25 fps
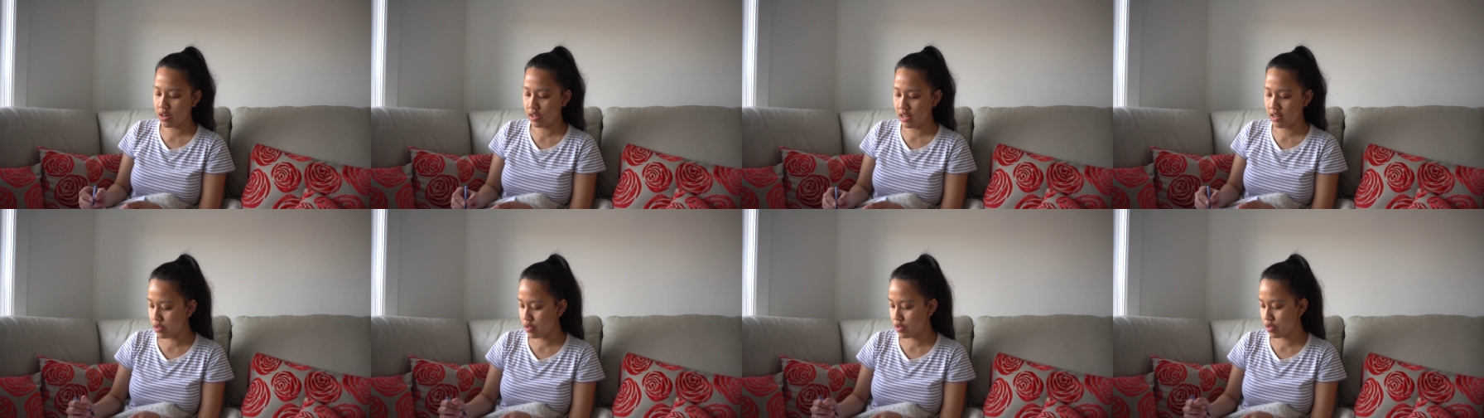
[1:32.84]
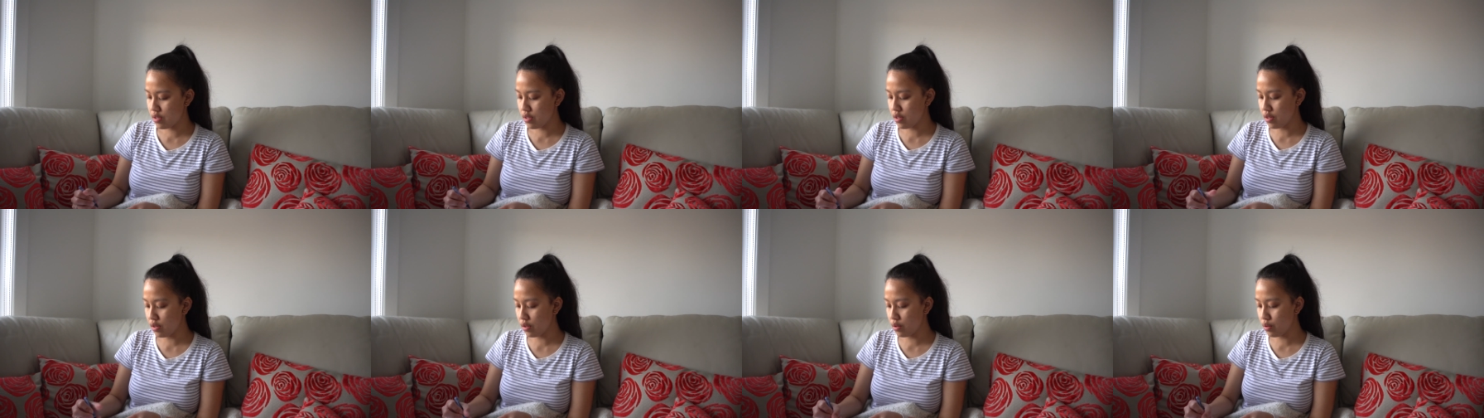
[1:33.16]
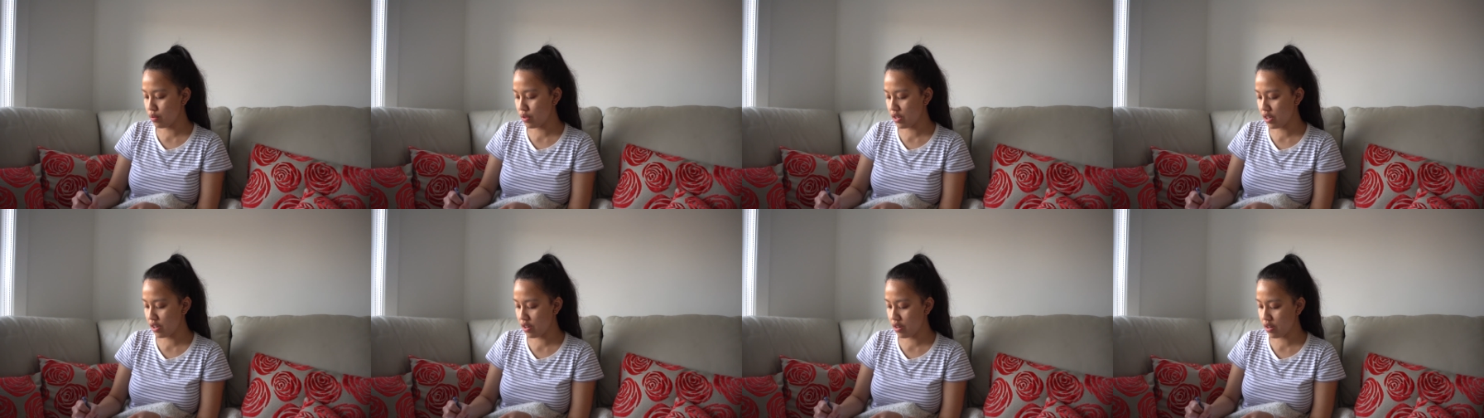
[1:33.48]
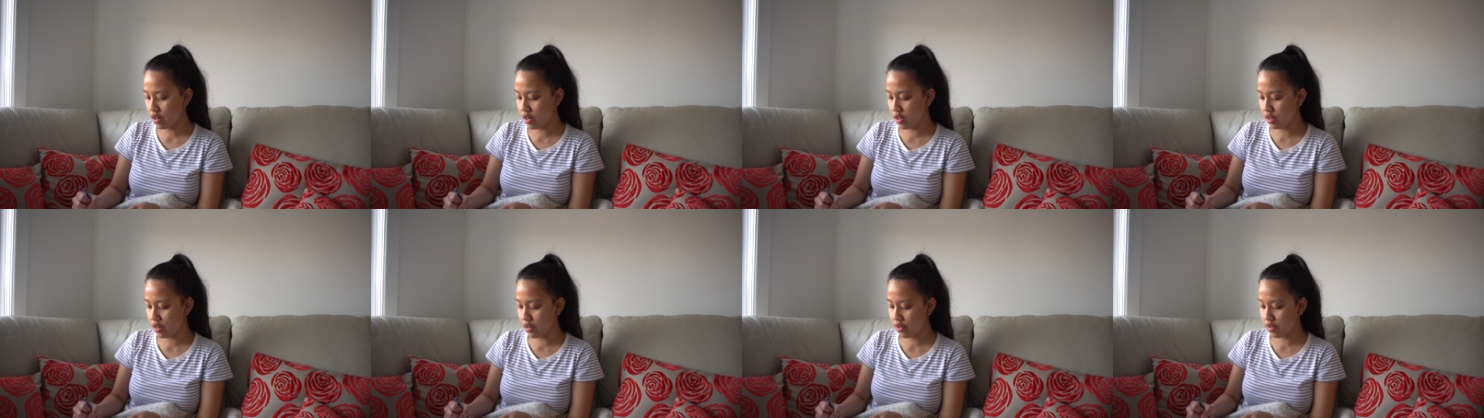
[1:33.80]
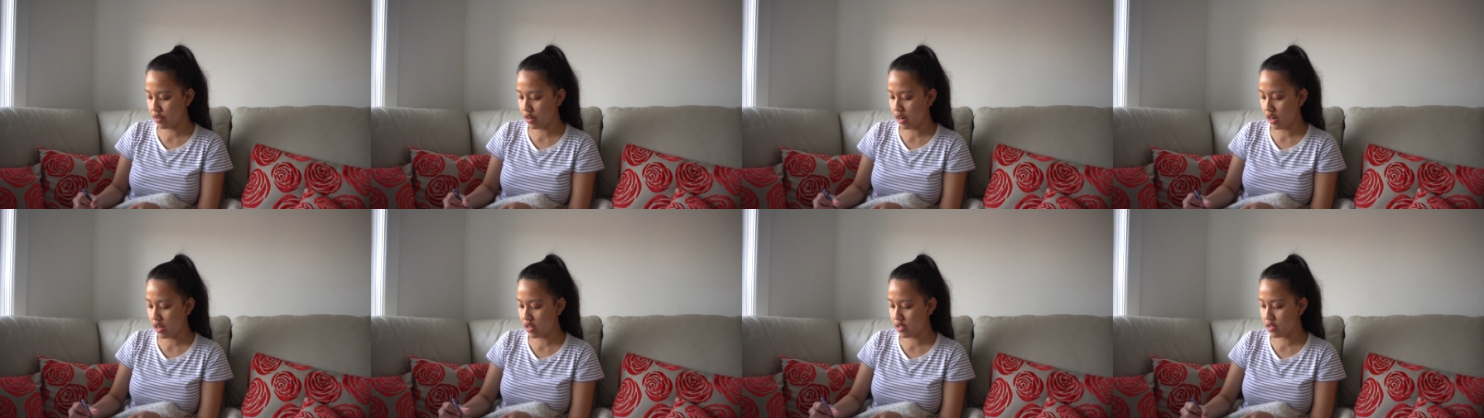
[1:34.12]
Still doing her
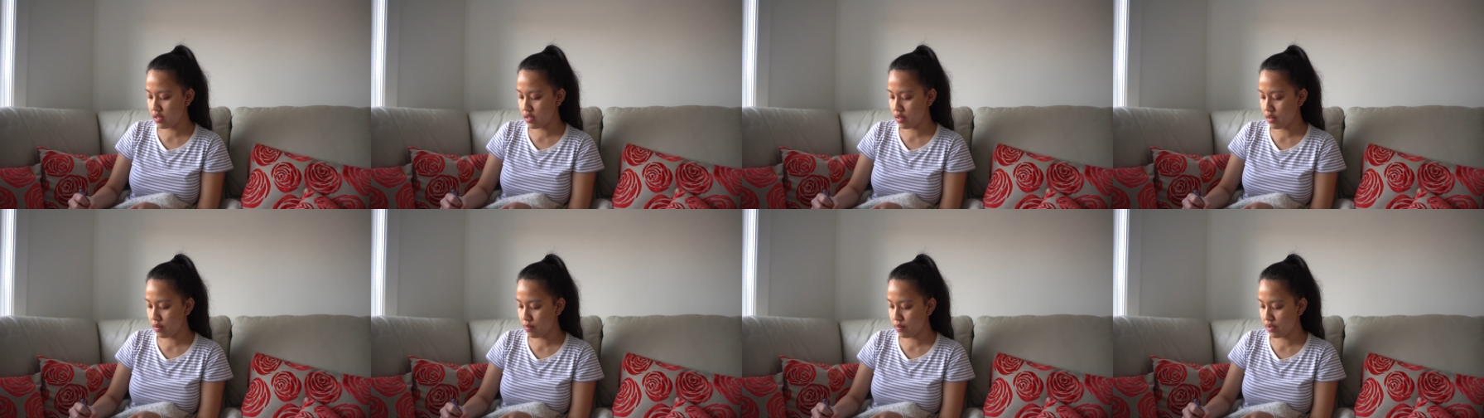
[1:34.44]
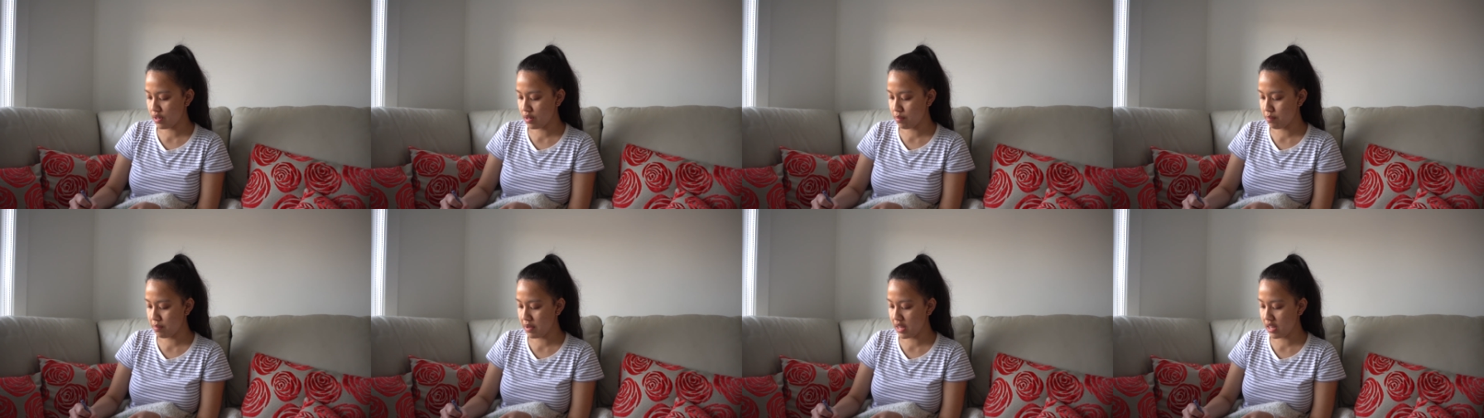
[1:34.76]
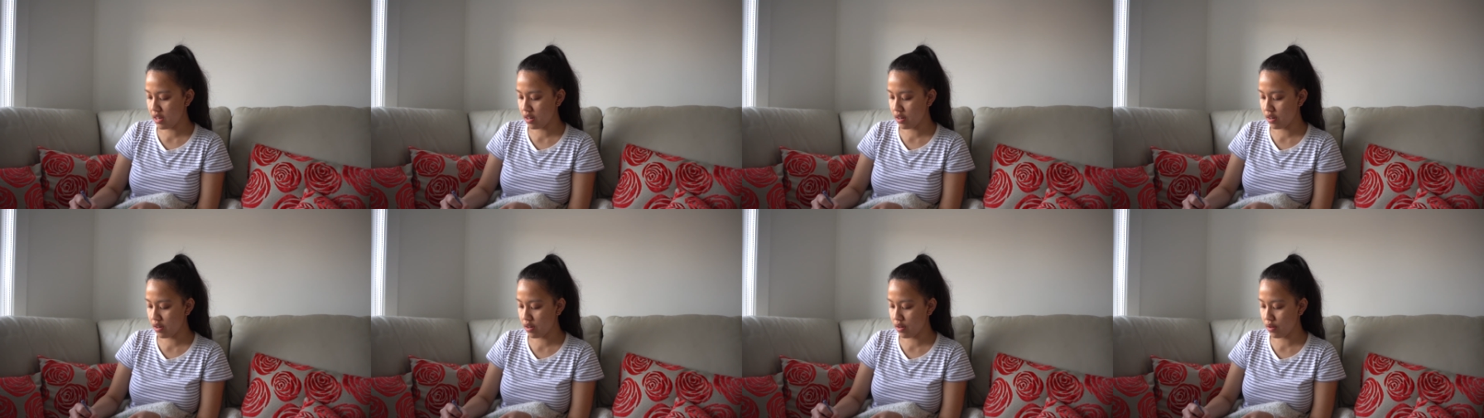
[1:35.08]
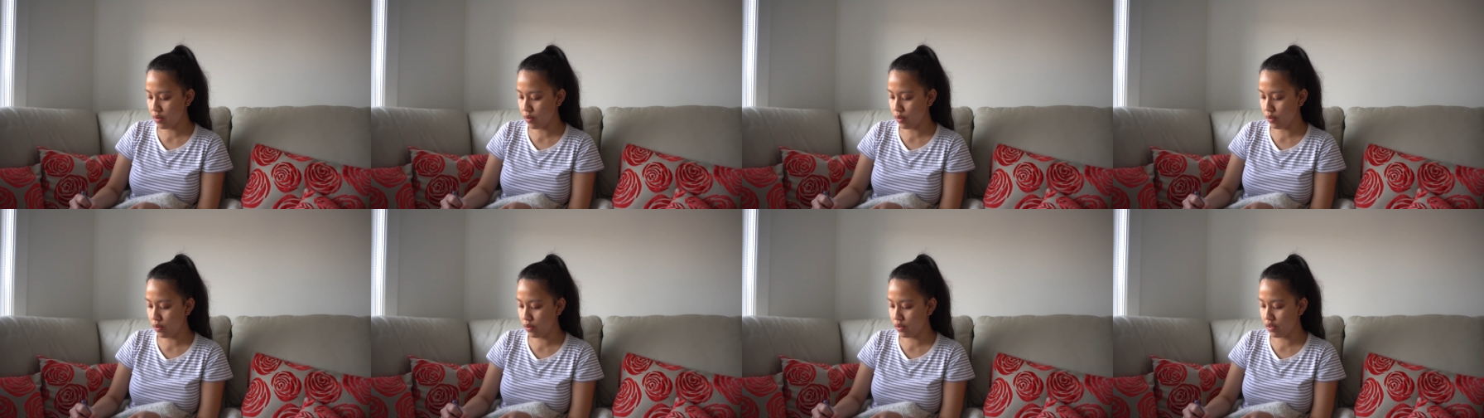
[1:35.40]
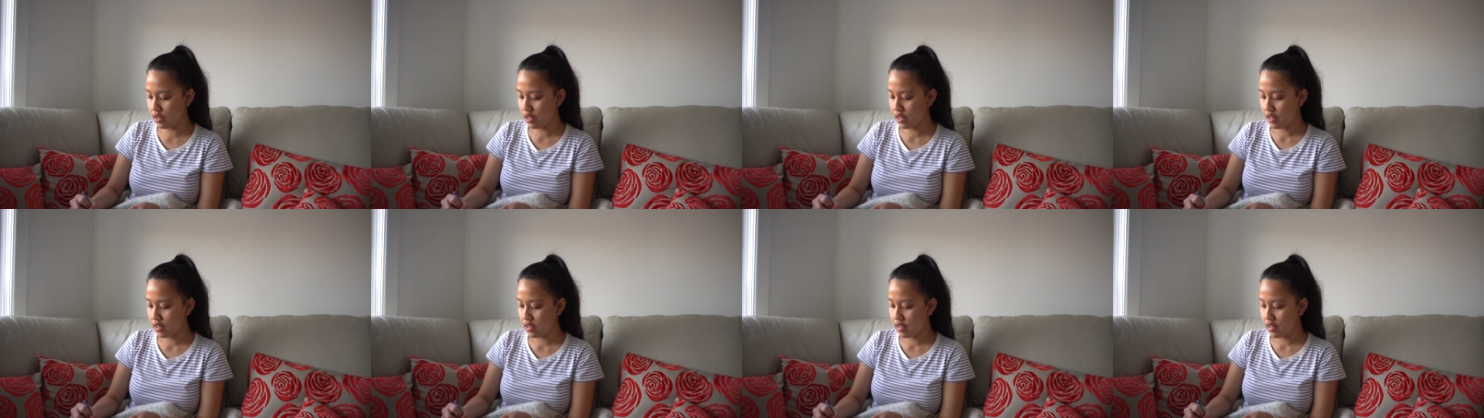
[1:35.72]
undergrad, so I'm gonna make her
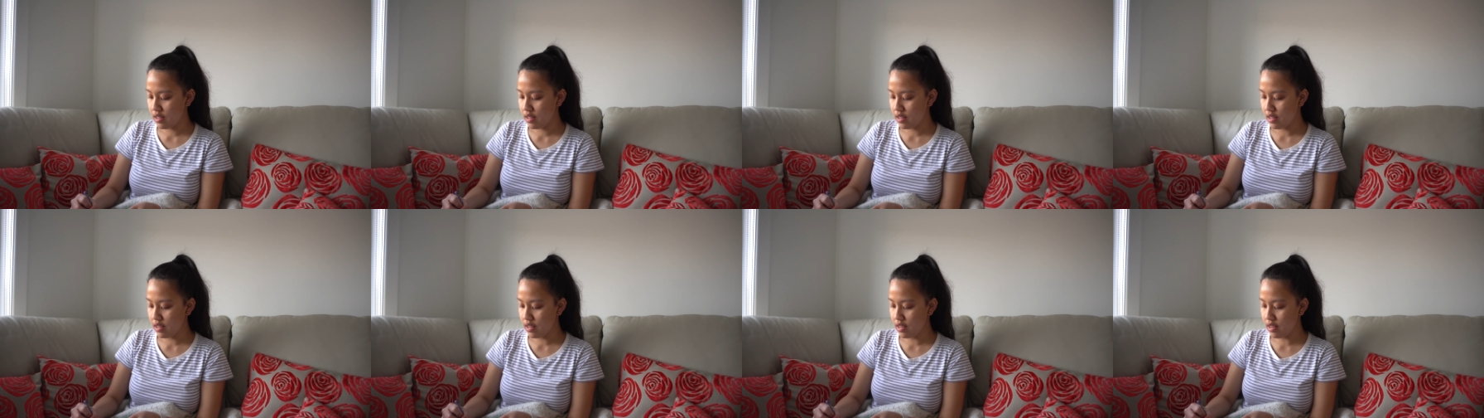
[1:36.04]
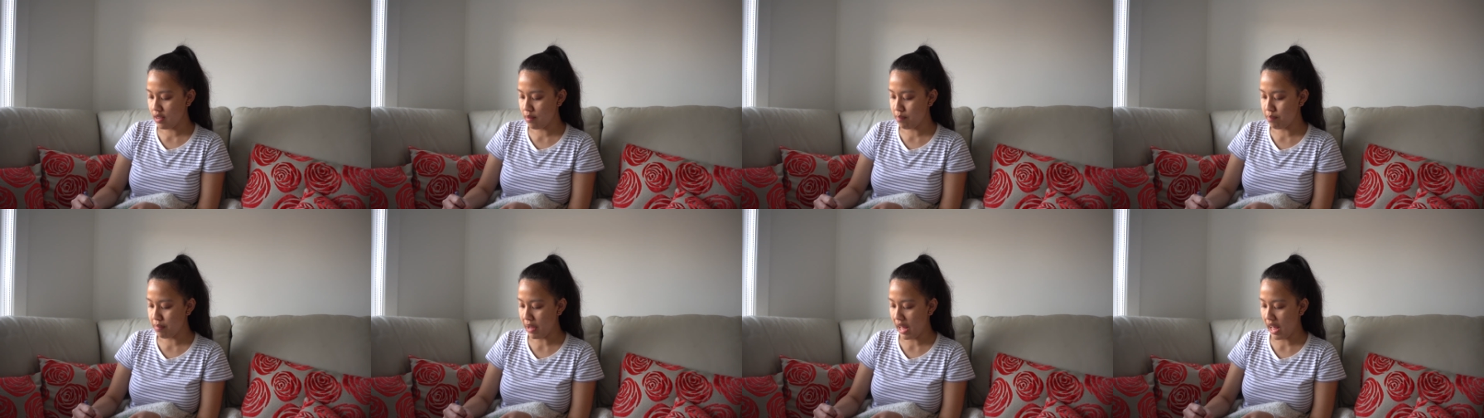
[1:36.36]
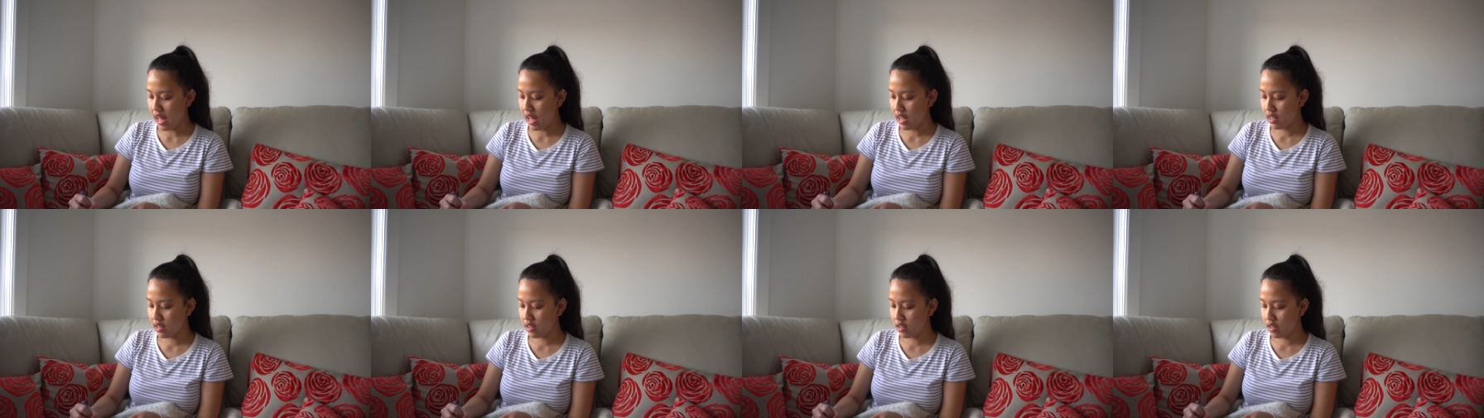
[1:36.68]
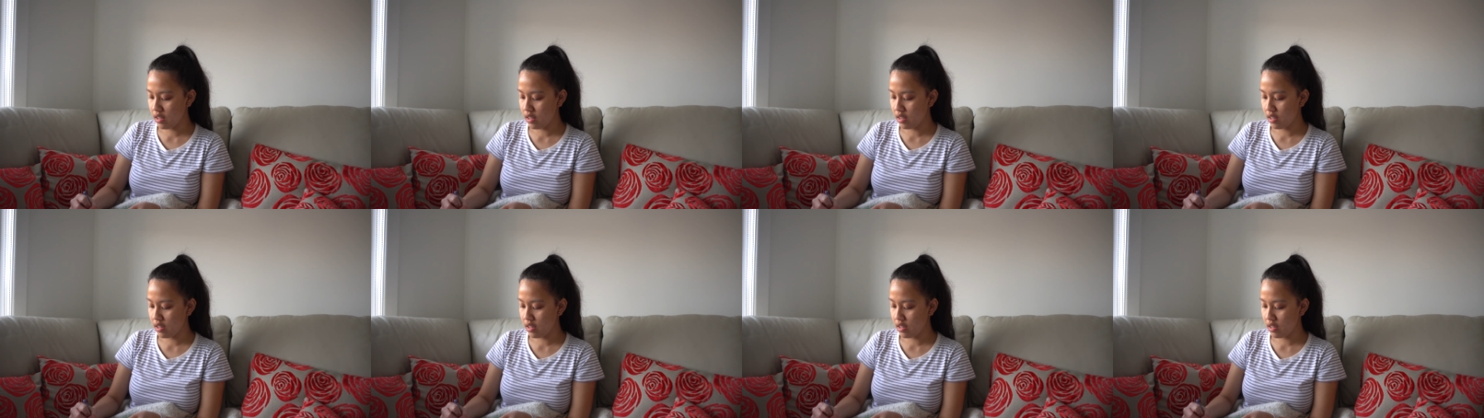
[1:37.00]
hold a bag.